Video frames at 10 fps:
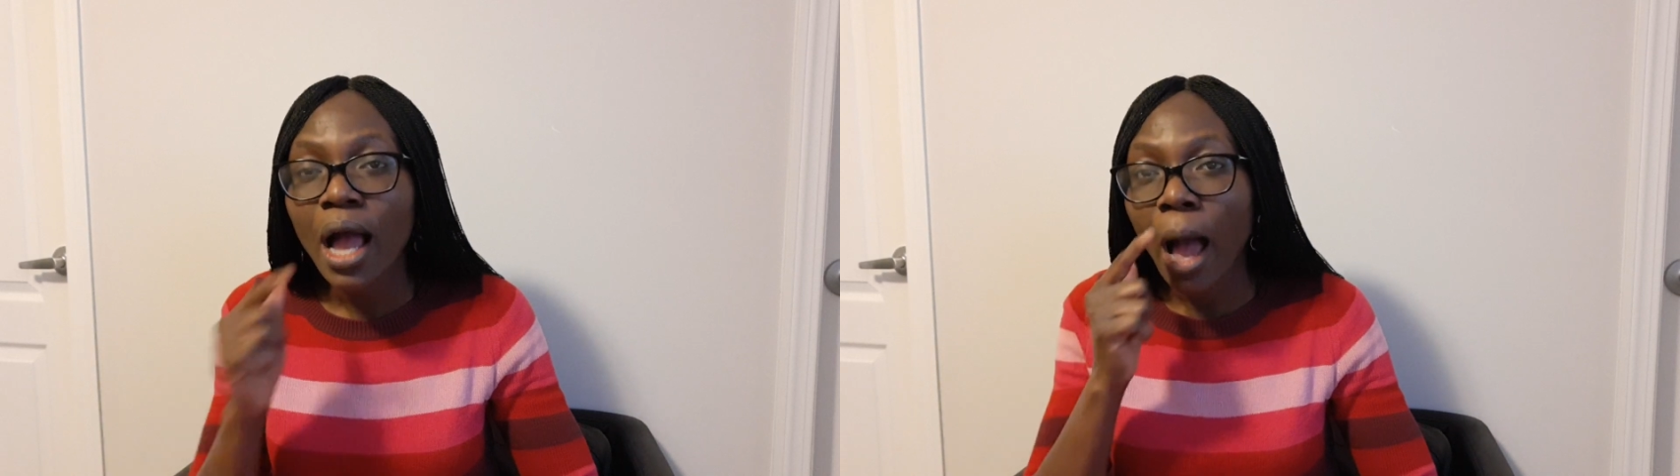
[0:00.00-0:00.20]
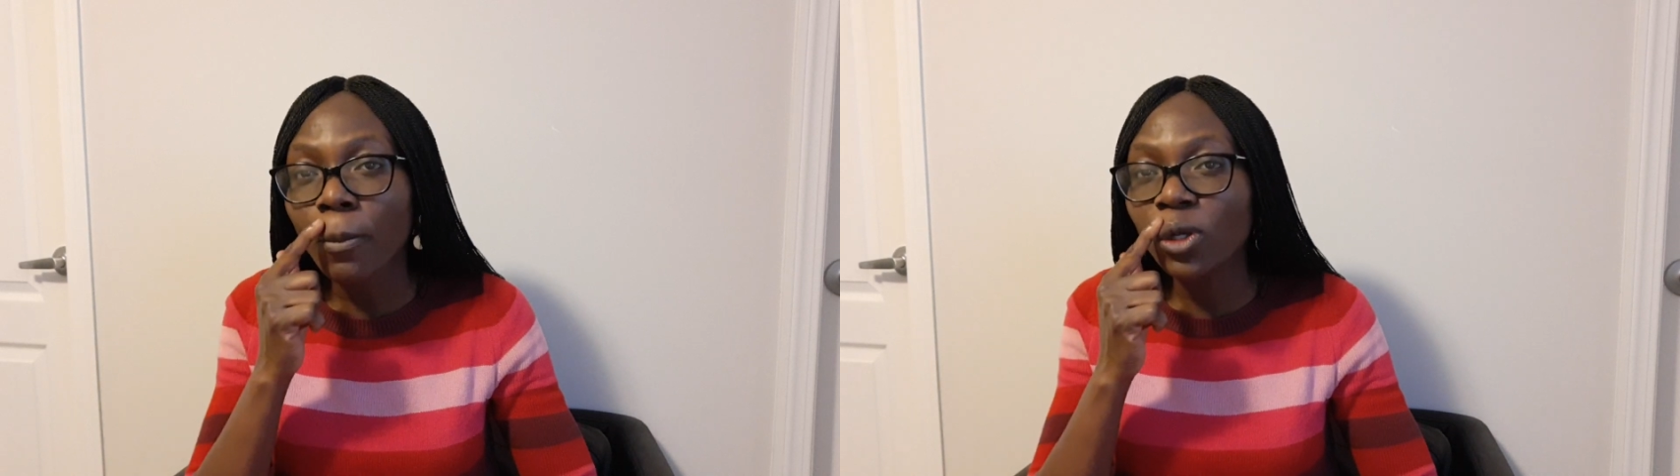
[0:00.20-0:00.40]

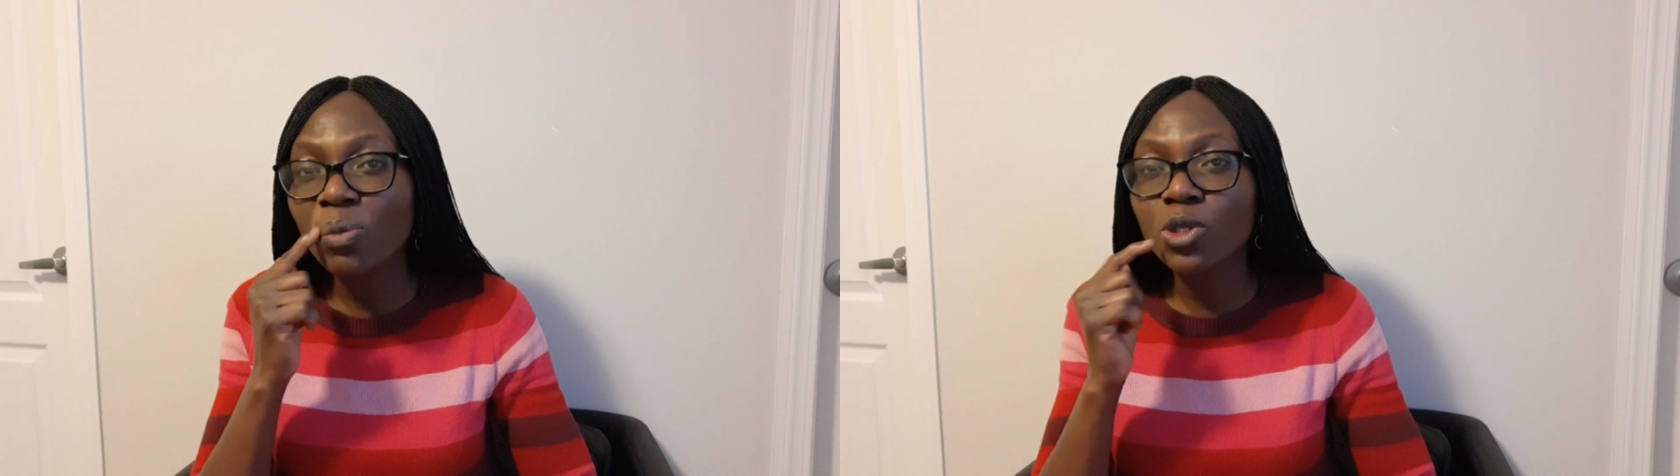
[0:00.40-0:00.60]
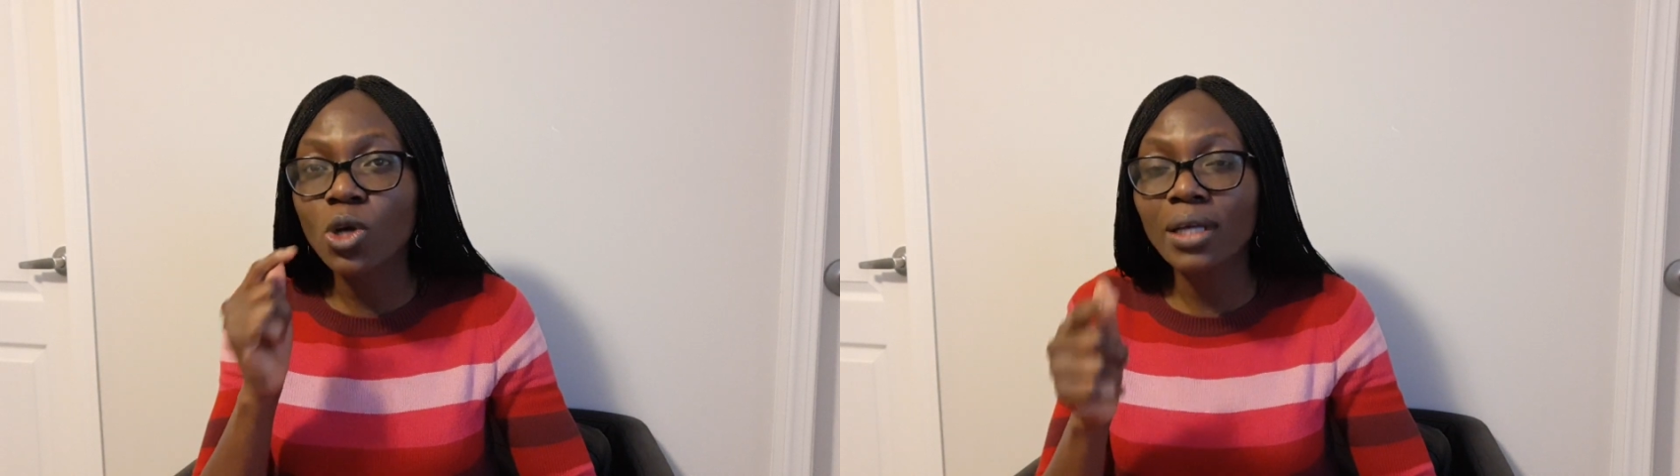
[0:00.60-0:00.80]
I'm going
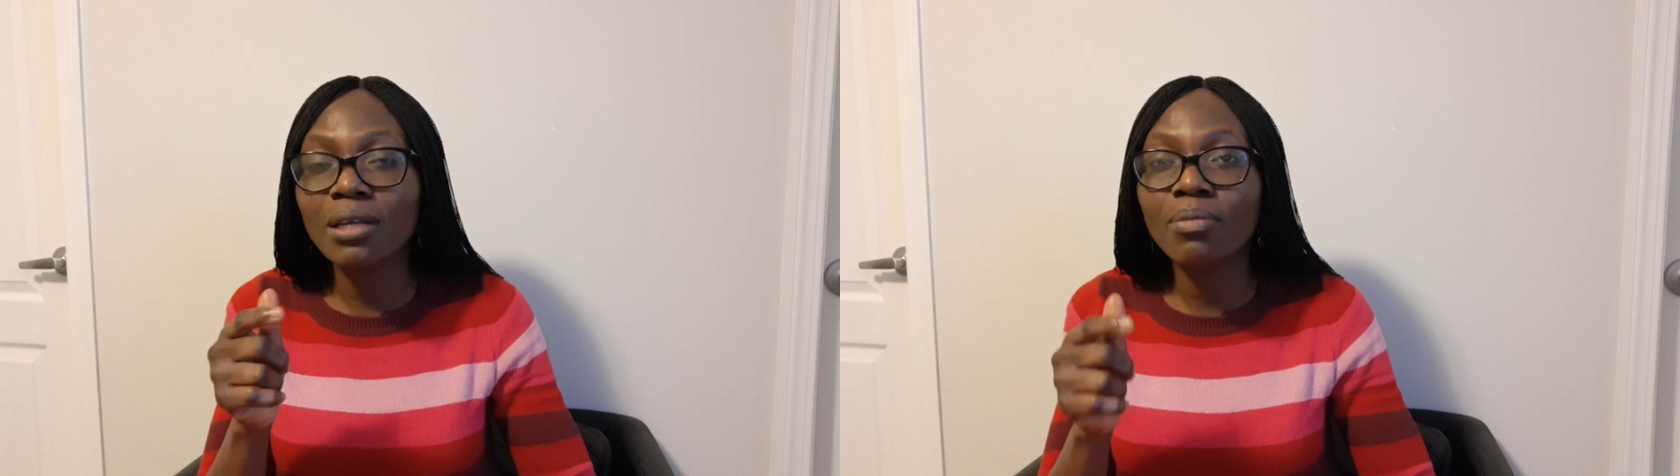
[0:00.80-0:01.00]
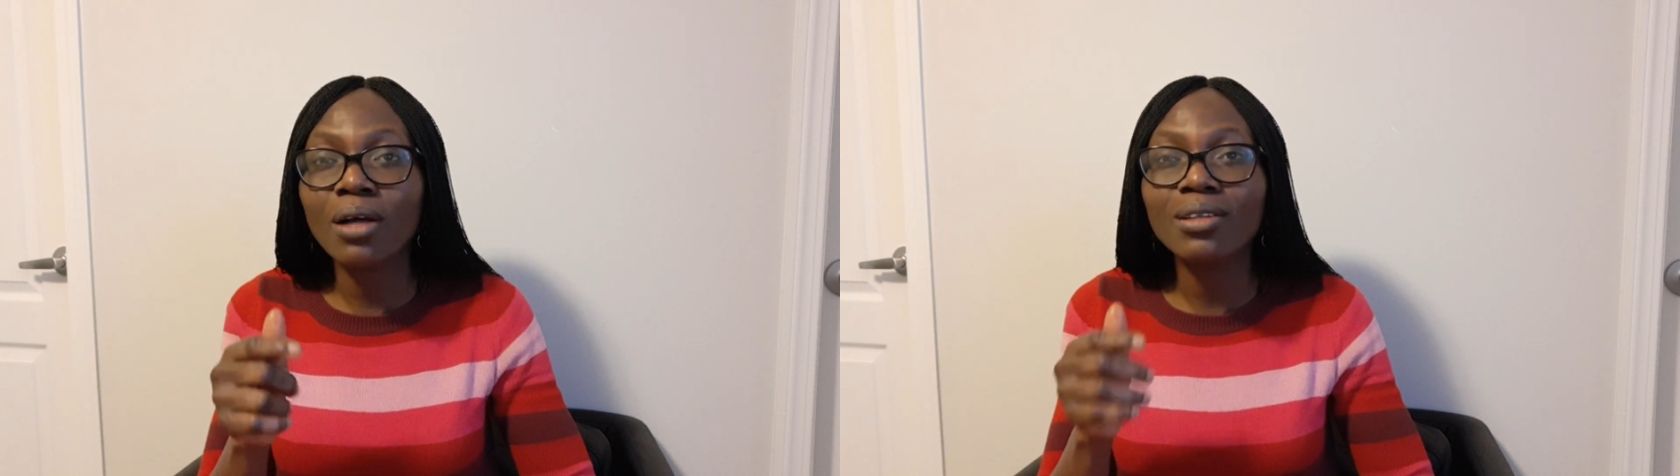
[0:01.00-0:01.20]
to be
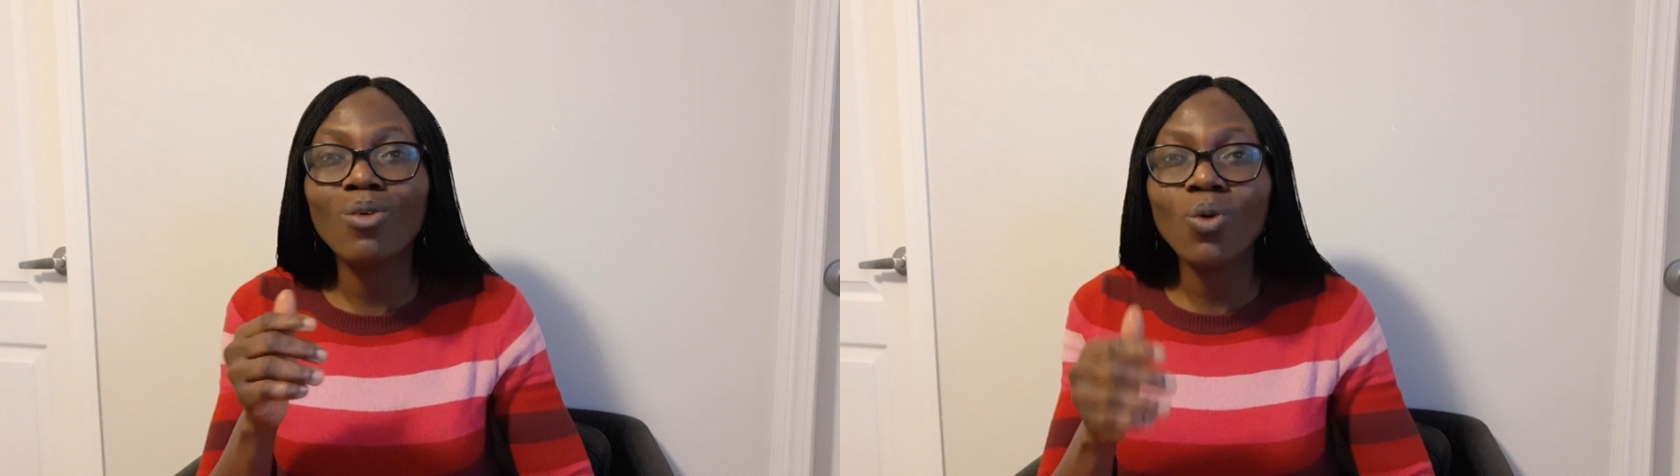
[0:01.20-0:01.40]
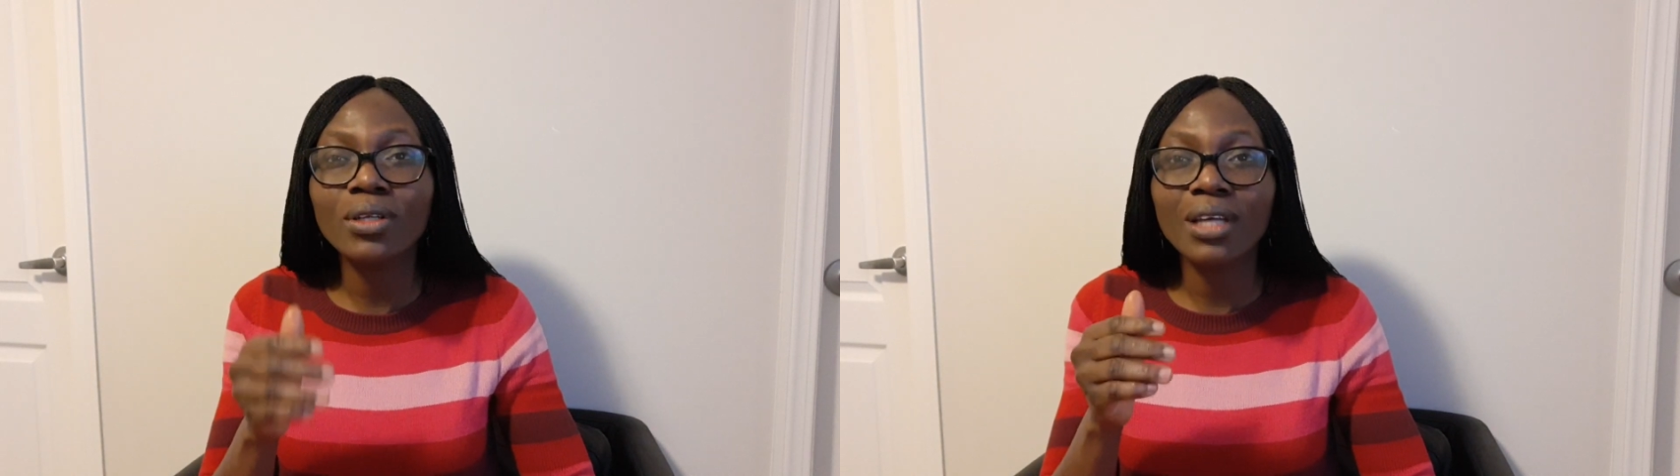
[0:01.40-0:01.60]
talking about the
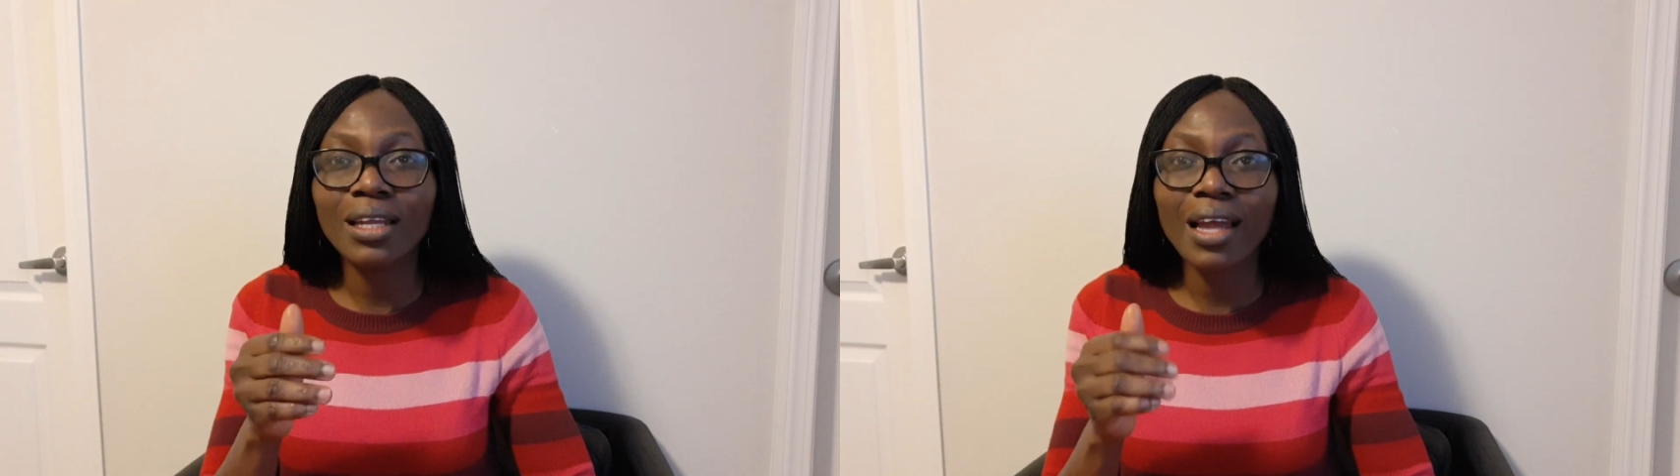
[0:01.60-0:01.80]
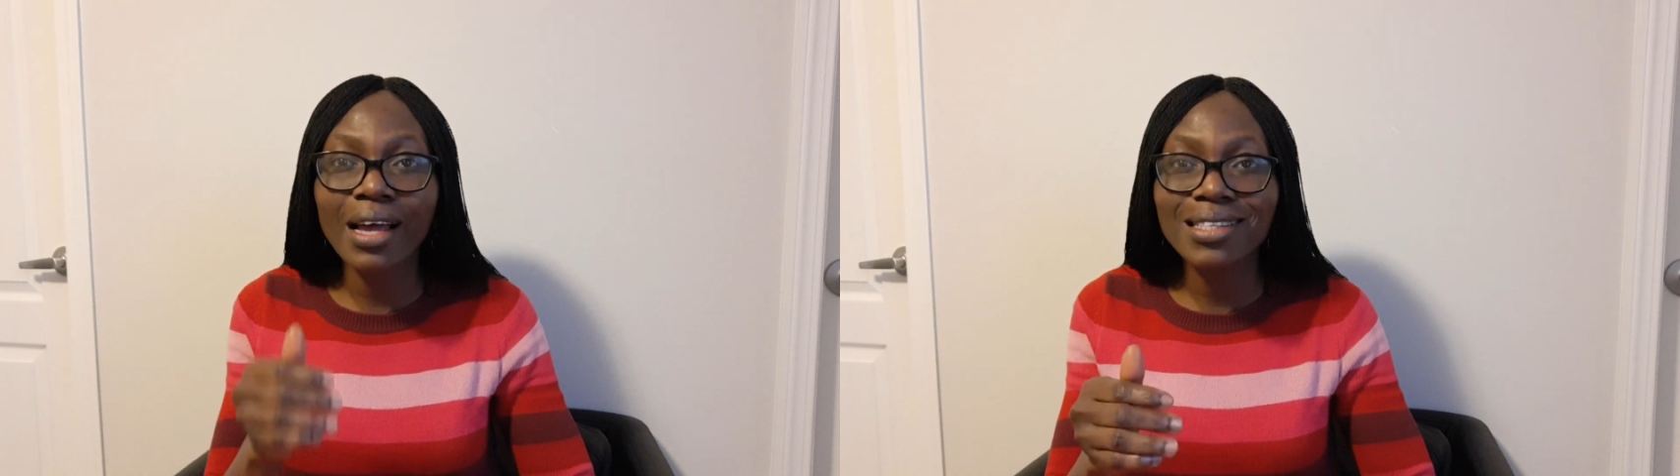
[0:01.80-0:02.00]
one
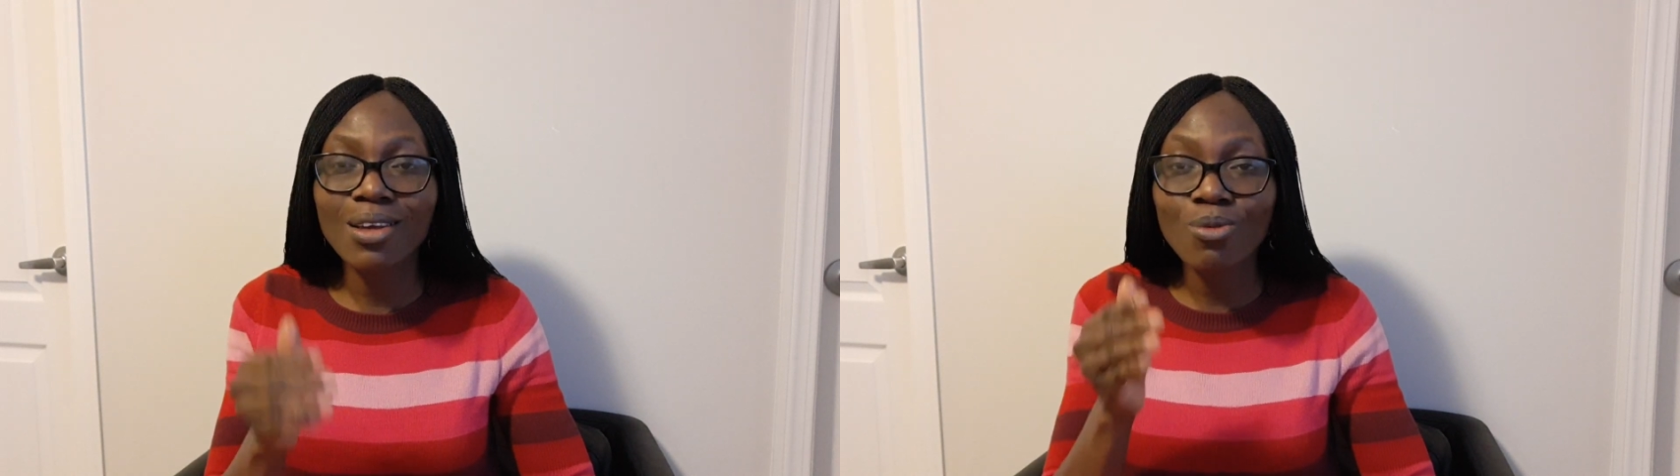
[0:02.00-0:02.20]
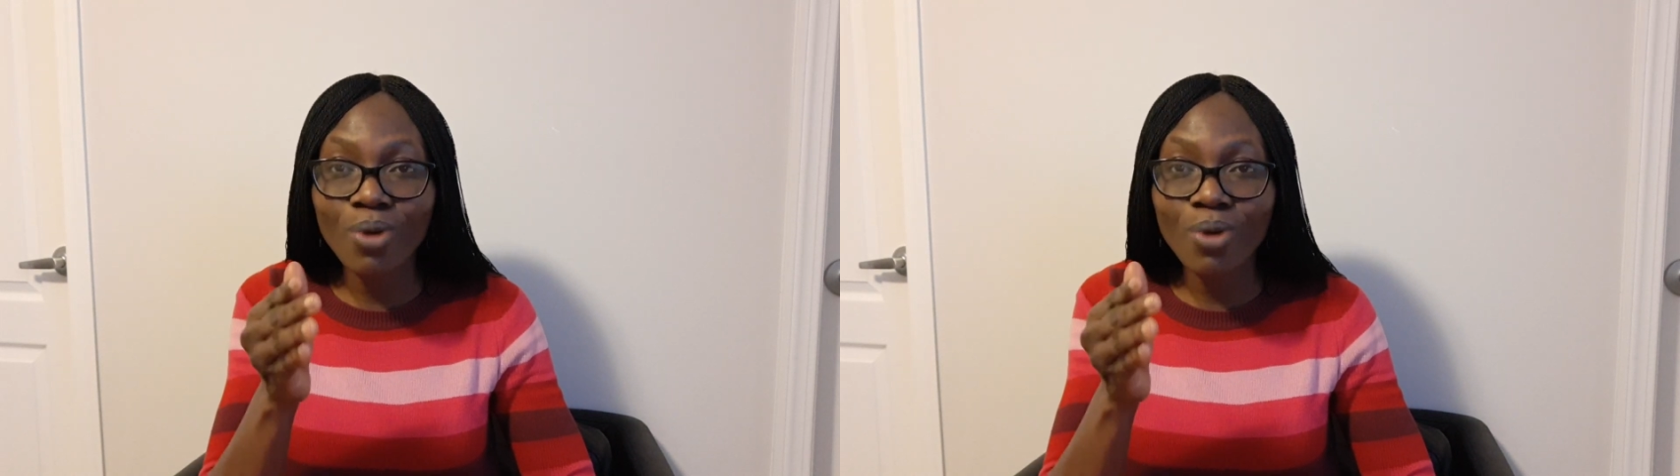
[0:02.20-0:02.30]
that lies